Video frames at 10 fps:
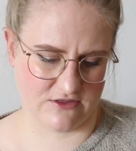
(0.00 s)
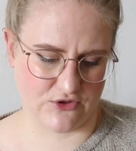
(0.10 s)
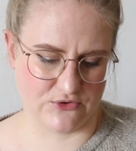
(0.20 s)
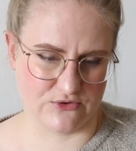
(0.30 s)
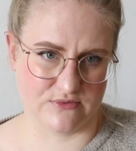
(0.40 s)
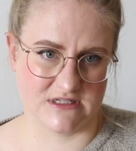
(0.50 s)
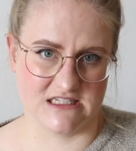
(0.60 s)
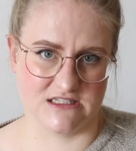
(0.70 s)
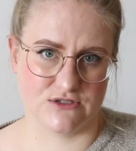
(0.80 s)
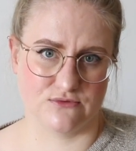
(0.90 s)
So you will
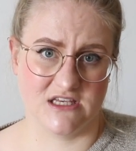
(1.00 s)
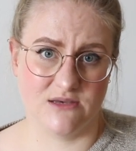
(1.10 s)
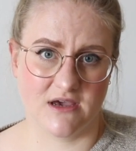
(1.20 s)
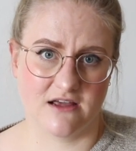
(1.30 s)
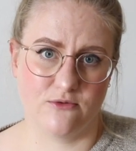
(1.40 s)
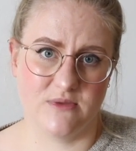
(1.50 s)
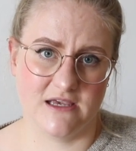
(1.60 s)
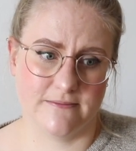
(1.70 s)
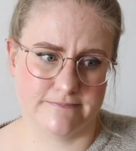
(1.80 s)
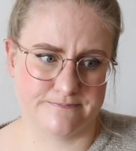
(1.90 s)
need to email
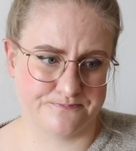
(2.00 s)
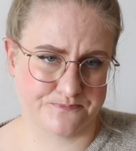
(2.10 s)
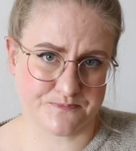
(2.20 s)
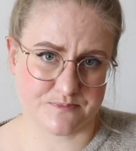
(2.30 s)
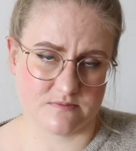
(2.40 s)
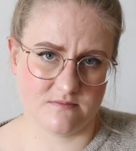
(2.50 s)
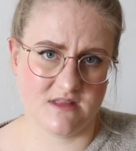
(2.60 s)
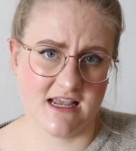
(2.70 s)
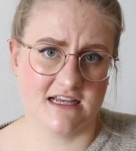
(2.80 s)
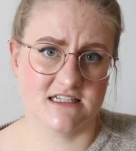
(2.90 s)
me
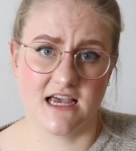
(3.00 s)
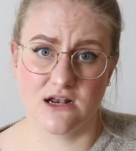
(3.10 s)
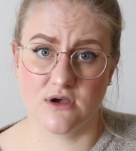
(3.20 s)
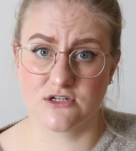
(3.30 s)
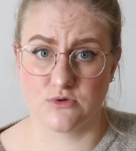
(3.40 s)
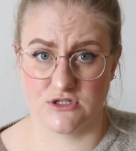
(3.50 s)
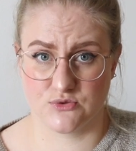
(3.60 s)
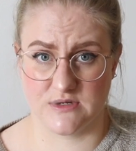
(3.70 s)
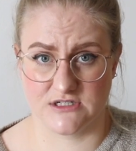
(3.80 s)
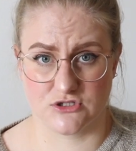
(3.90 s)
at
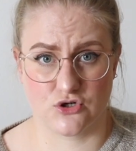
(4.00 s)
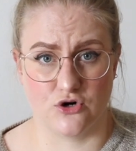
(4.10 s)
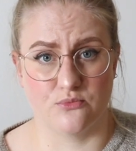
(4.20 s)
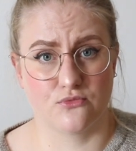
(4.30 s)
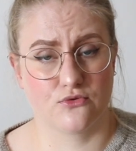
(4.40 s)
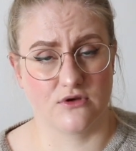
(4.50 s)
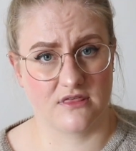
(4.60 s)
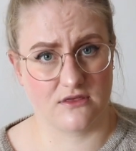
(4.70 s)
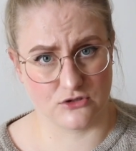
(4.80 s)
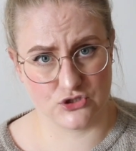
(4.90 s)
hello@woollentwine.com
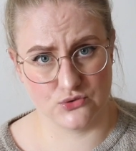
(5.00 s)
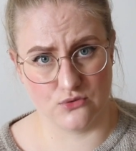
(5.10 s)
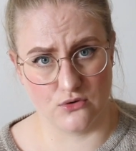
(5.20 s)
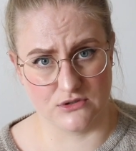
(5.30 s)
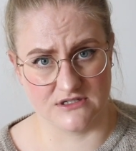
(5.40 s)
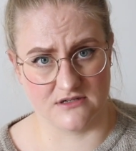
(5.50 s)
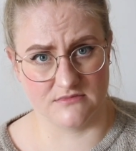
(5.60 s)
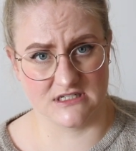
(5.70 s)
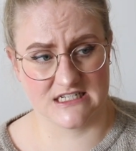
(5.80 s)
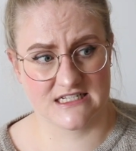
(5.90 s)
with your 2 order
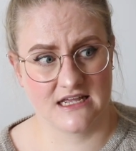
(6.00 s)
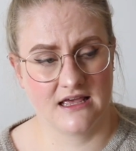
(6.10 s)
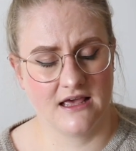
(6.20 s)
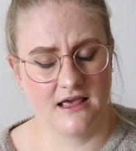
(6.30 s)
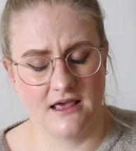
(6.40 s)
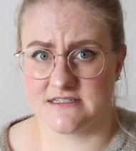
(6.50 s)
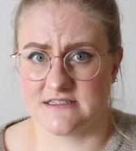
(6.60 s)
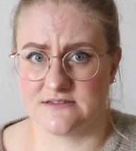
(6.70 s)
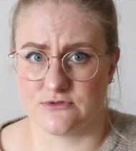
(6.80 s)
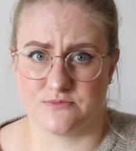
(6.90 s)
numbers.
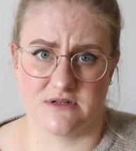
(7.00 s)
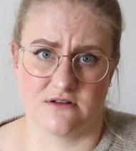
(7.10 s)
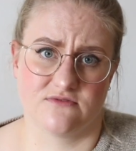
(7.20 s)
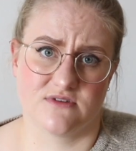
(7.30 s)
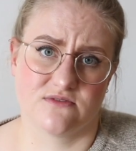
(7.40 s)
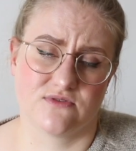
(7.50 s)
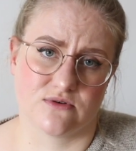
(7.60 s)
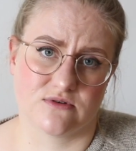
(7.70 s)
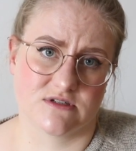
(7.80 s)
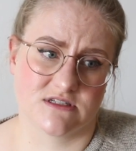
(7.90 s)
It would be lovely if you
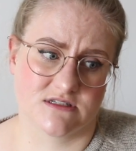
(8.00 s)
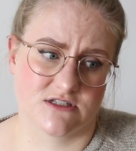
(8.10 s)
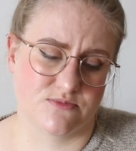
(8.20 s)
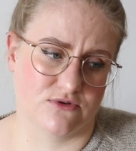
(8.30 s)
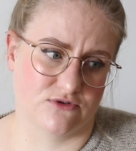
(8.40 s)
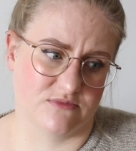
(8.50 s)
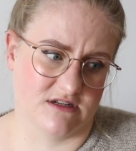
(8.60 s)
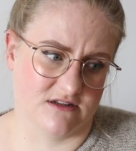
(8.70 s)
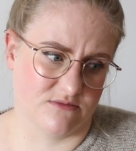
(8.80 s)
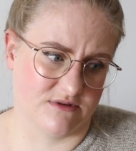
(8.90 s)
could support me a
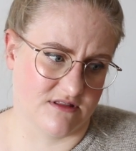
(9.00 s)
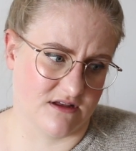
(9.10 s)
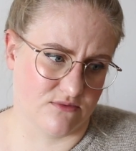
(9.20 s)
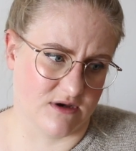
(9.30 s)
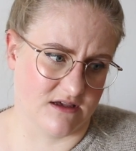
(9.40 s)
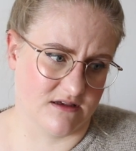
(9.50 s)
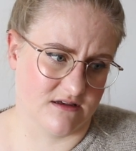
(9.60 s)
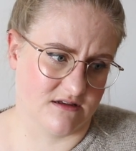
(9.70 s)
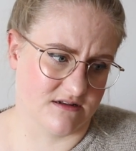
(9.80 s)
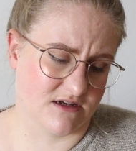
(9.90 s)
little bit that way,
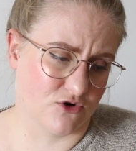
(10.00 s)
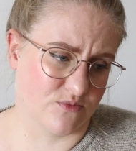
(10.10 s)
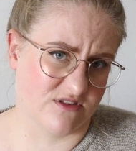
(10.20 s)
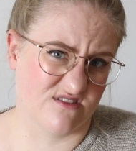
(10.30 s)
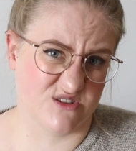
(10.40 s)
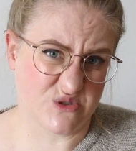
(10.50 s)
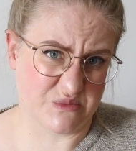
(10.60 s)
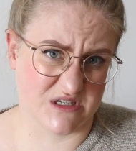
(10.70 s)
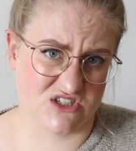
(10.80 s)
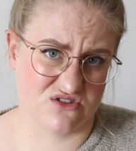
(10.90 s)
and I hope it's not too
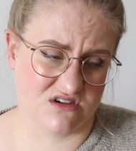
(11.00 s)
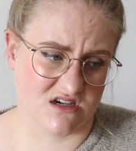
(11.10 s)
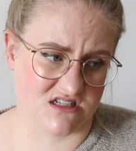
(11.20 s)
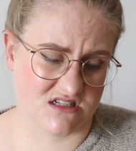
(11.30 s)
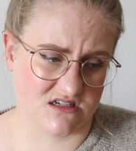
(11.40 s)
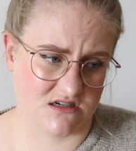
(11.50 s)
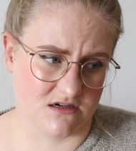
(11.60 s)
much to ask.